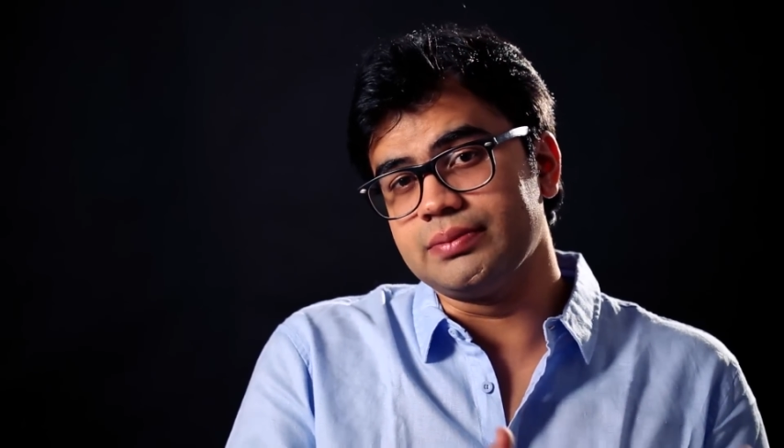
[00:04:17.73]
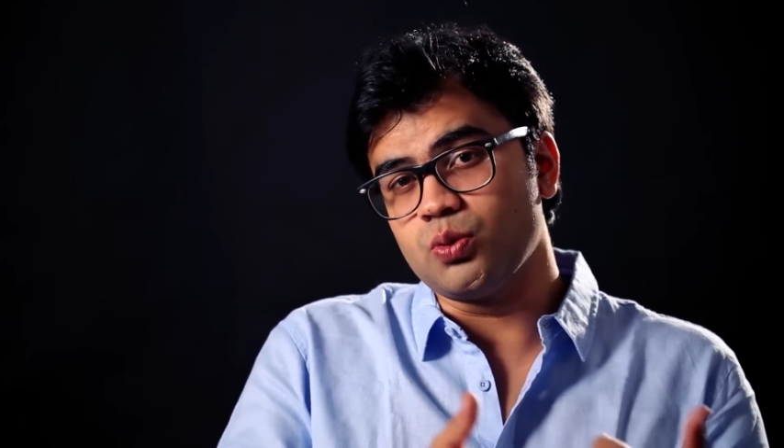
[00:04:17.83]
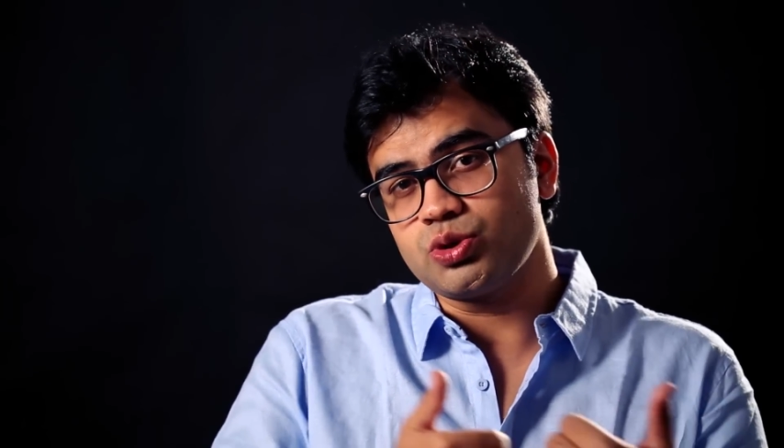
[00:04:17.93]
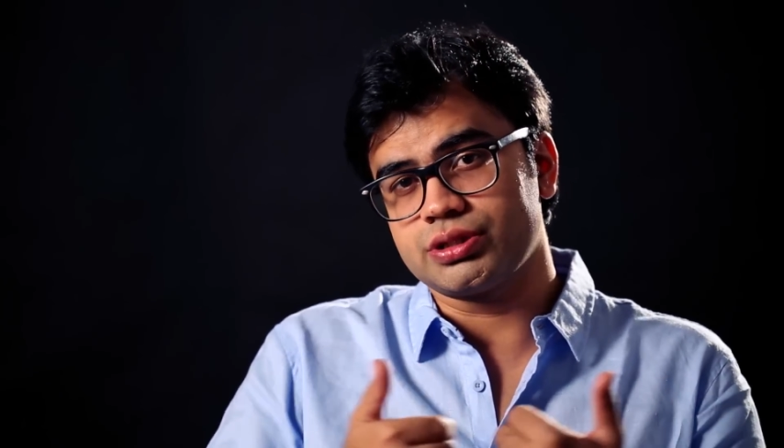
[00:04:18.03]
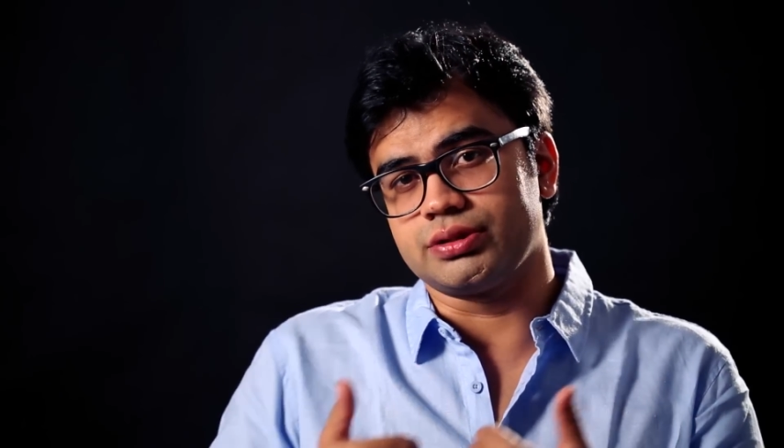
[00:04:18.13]

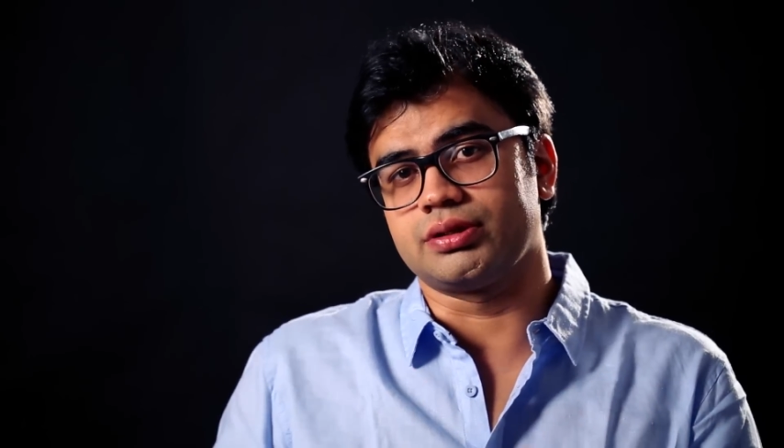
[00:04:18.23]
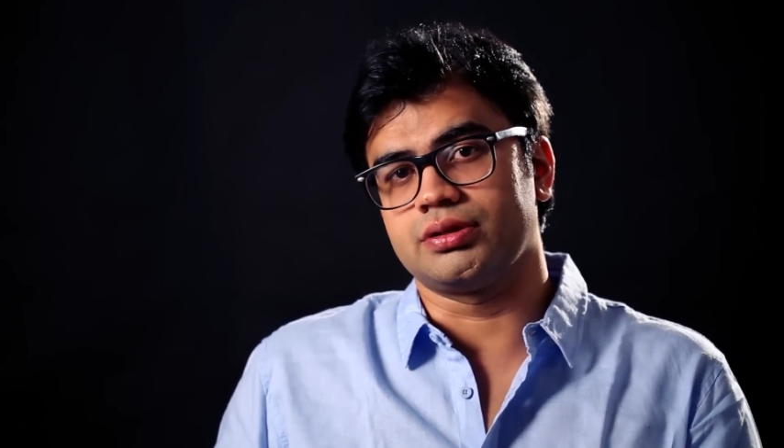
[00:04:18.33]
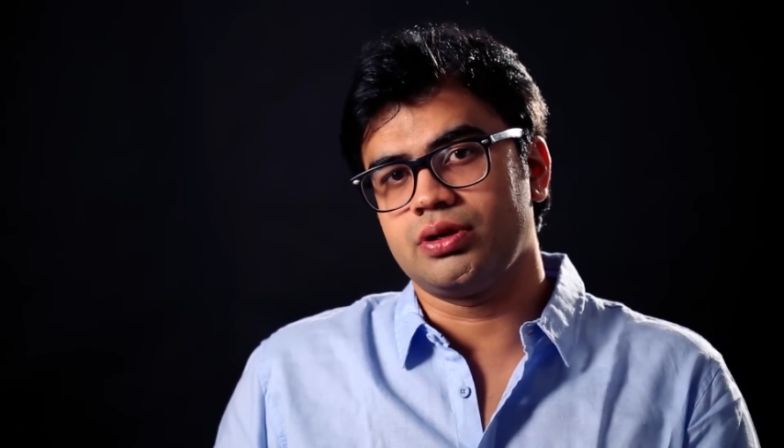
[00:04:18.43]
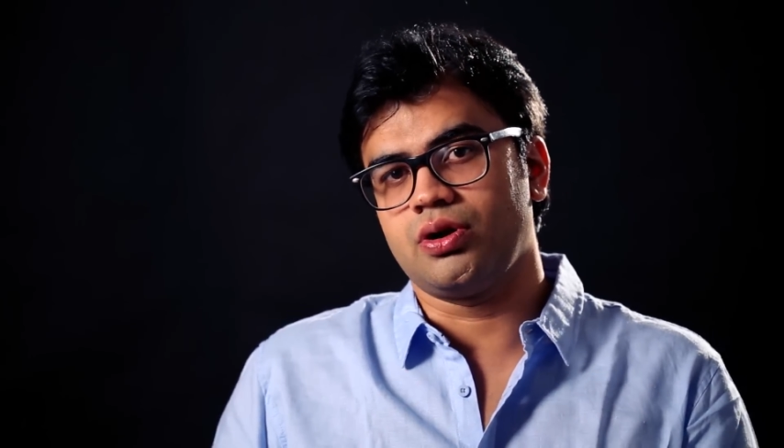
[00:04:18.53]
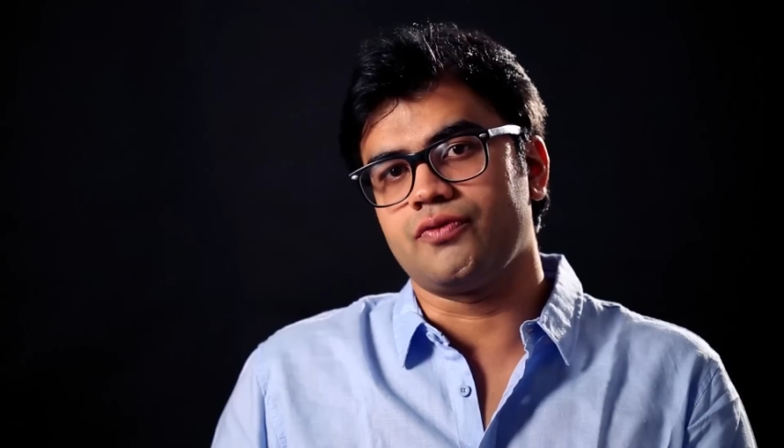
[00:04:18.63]
emotion
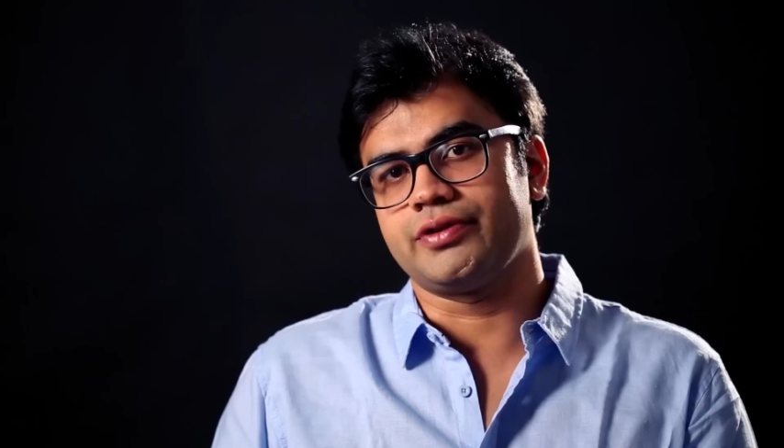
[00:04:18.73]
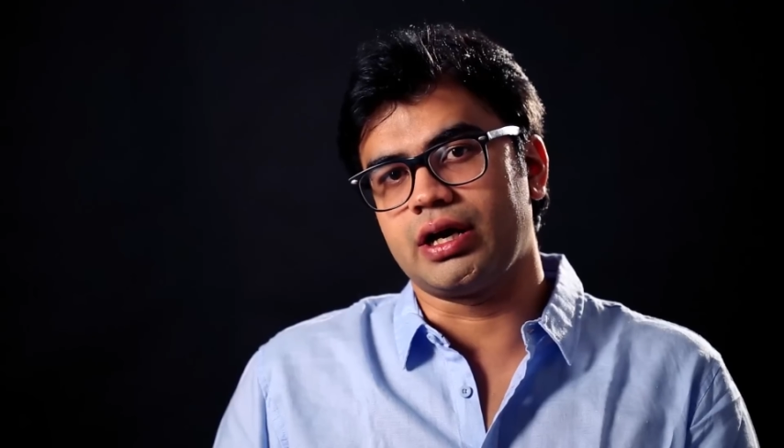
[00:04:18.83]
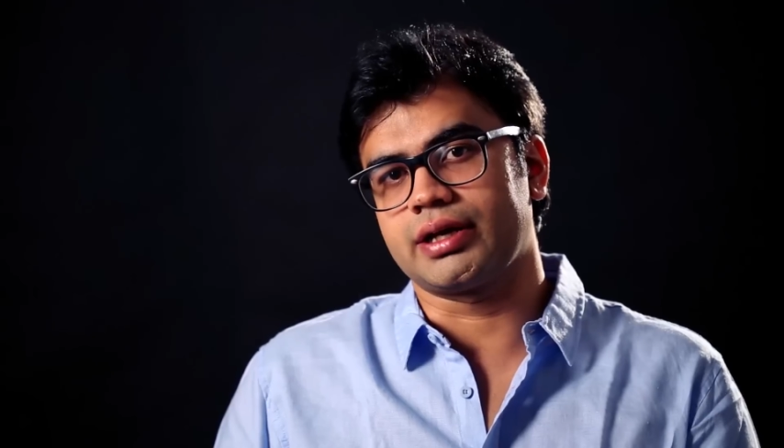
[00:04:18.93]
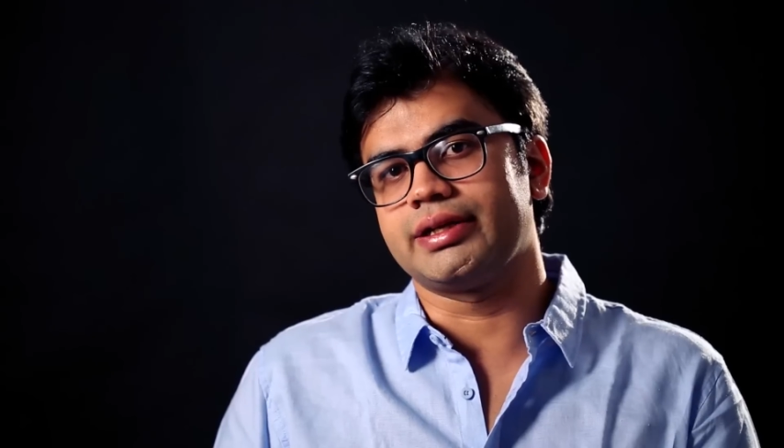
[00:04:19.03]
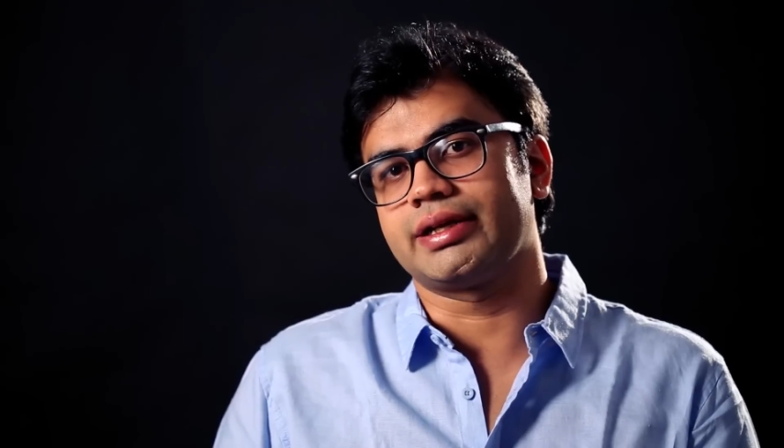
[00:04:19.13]
of an
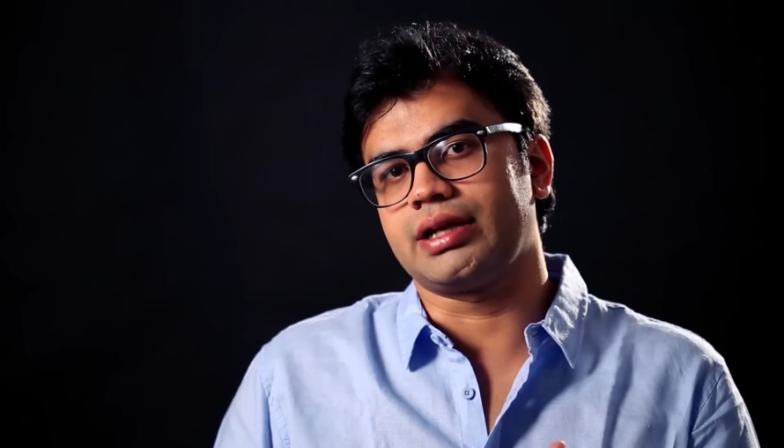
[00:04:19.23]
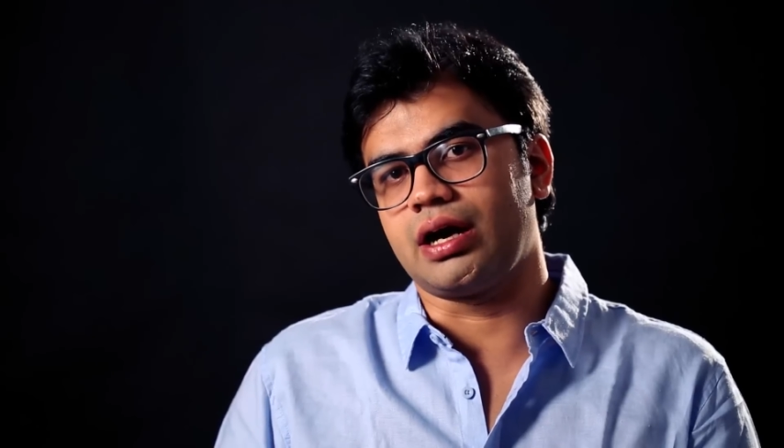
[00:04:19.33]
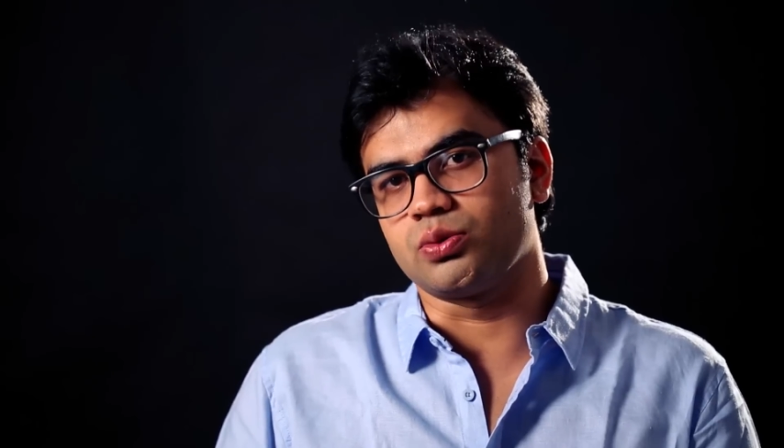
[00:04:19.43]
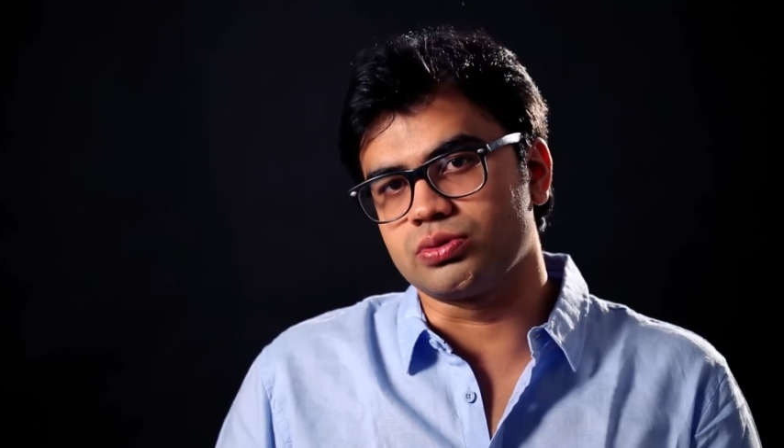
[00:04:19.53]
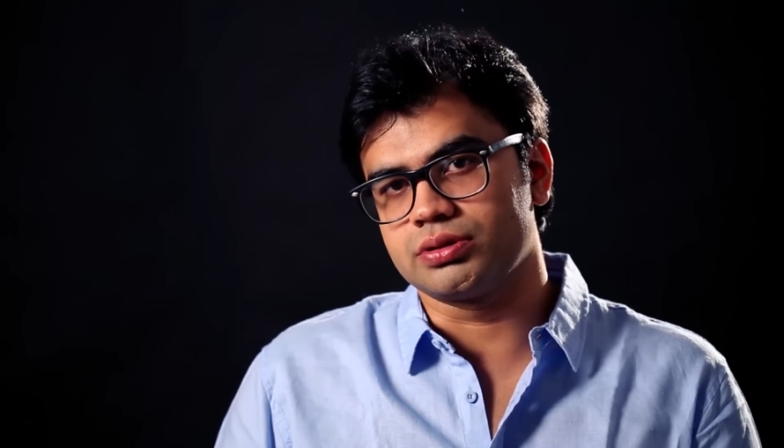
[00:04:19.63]
architect
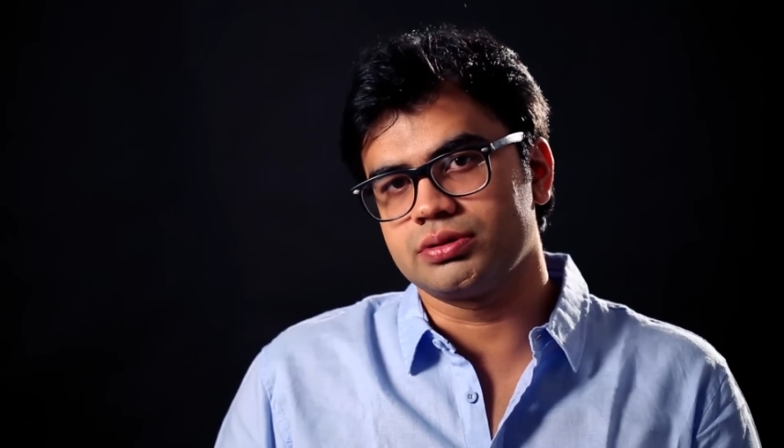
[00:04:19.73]
out?